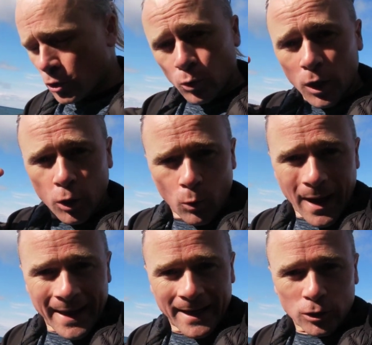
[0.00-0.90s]
So a low
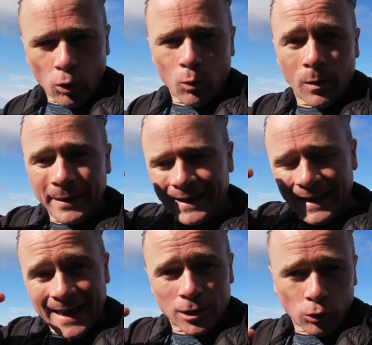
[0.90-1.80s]
ISO will mean
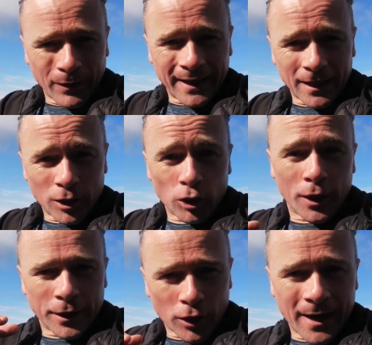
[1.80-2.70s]
less grain in
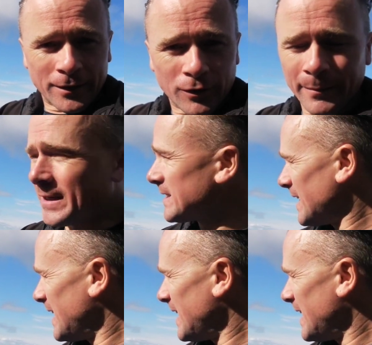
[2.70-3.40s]
your image.